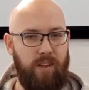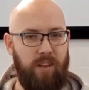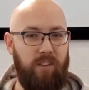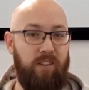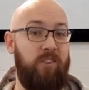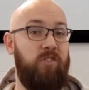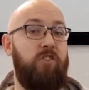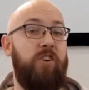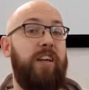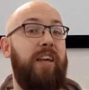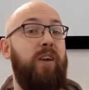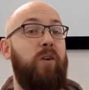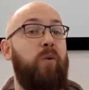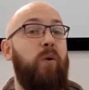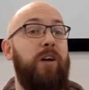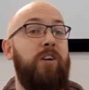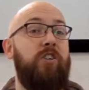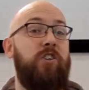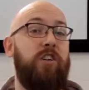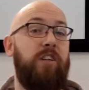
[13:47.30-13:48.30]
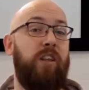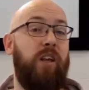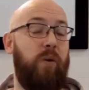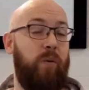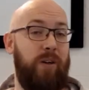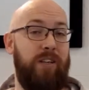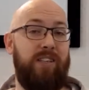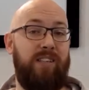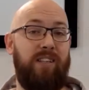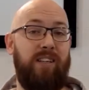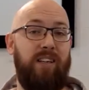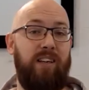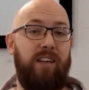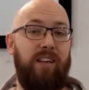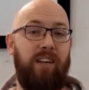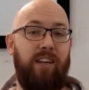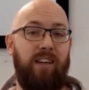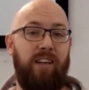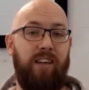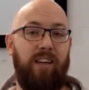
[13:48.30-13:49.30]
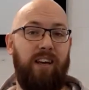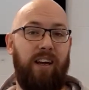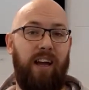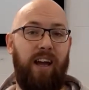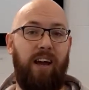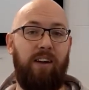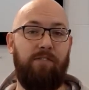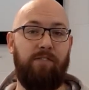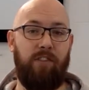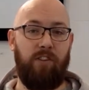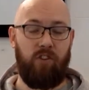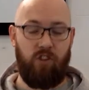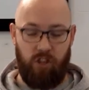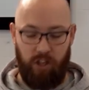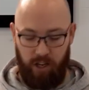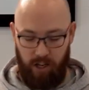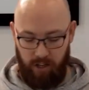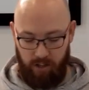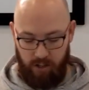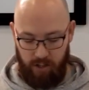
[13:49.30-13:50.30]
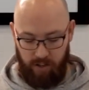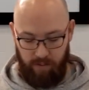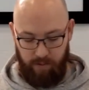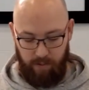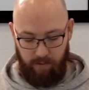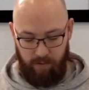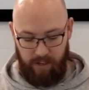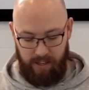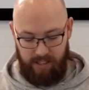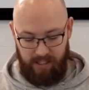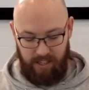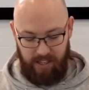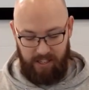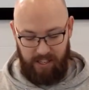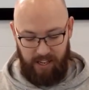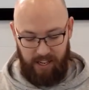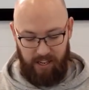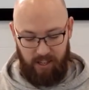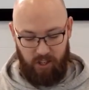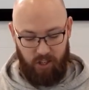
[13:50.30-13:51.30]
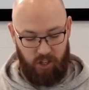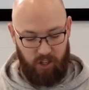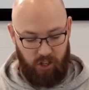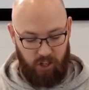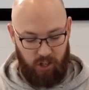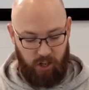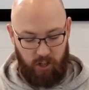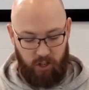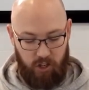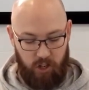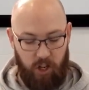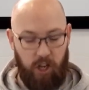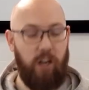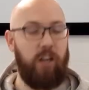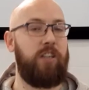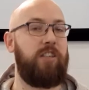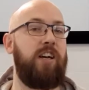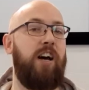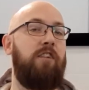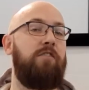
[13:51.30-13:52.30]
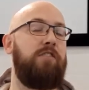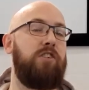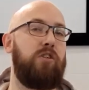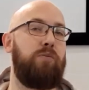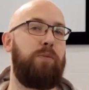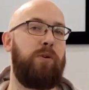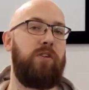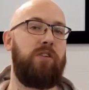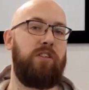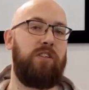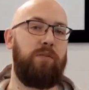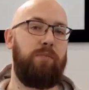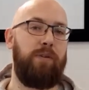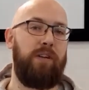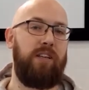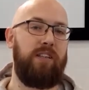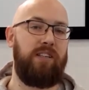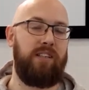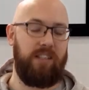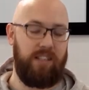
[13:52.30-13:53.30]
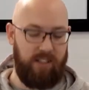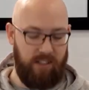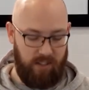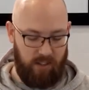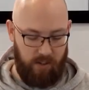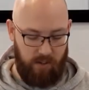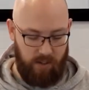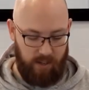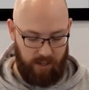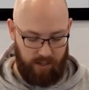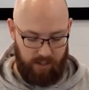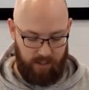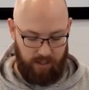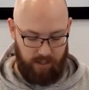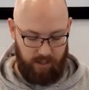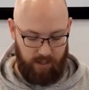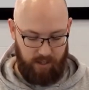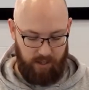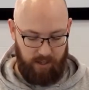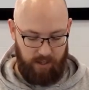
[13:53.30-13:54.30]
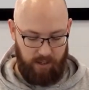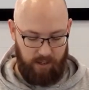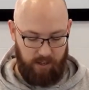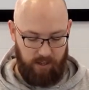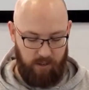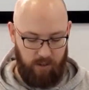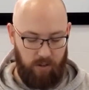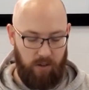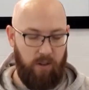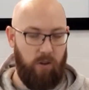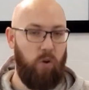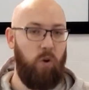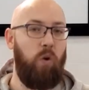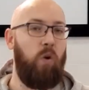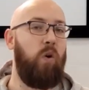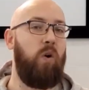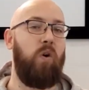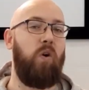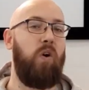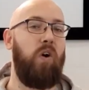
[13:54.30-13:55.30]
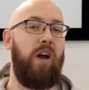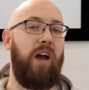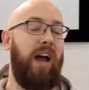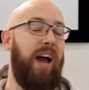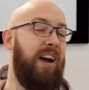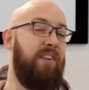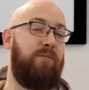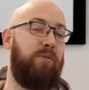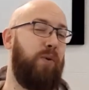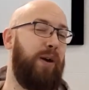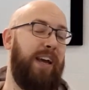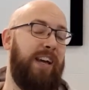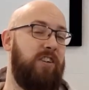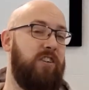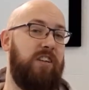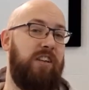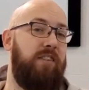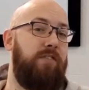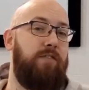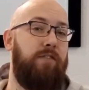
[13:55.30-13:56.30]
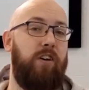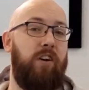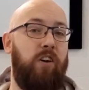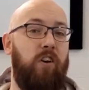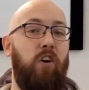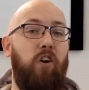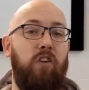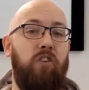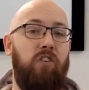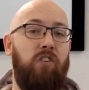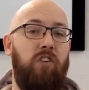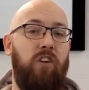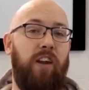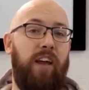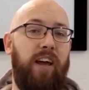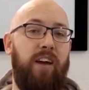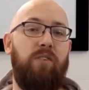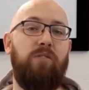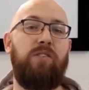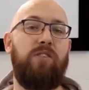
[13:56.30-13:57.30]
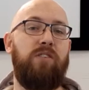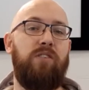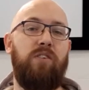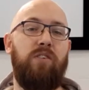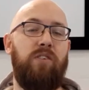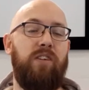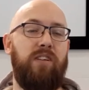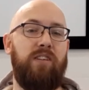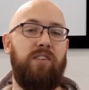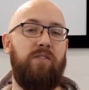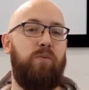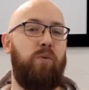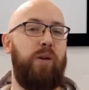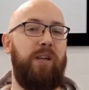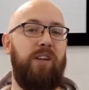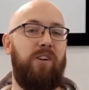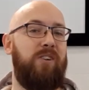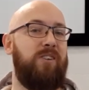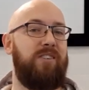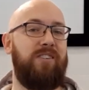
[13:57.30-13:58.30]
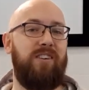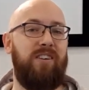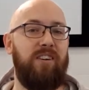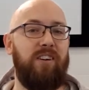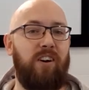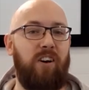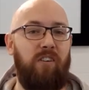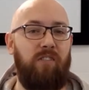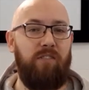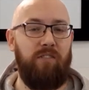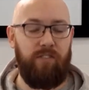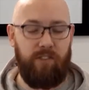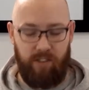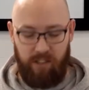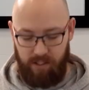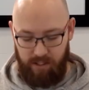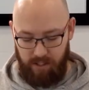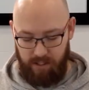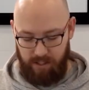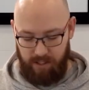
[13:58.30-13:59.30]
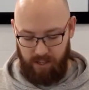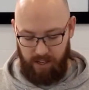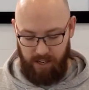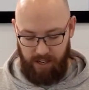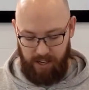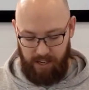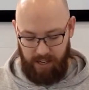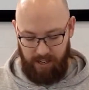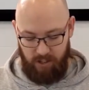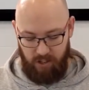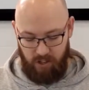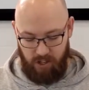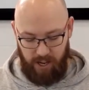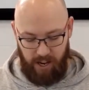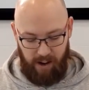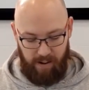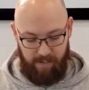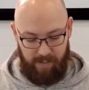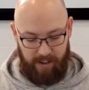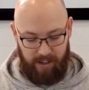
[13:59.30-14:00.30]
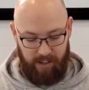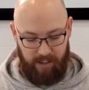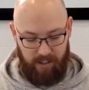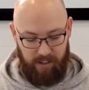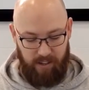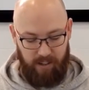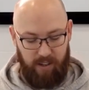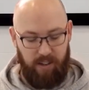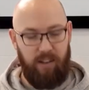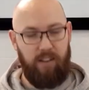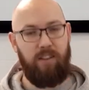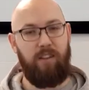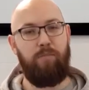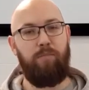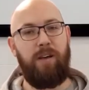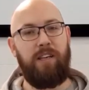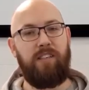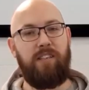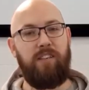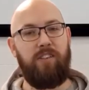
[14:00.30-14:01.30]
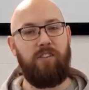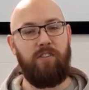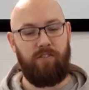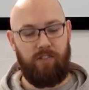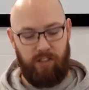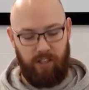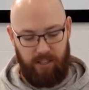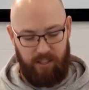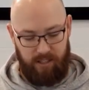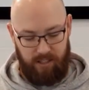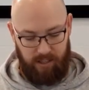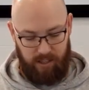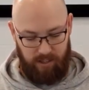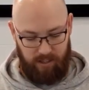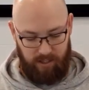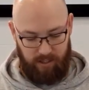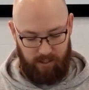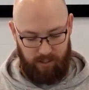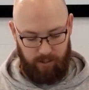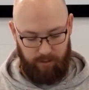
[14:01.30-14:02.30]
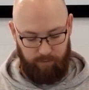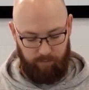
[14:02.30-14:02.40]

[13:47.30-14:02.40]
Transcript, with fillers: The tricky question, though, is have the church over recent years shirked our responsibility to do this? Or have we actually forgotten how to do this? Have we lost our confidence in sharing the message of Jesus?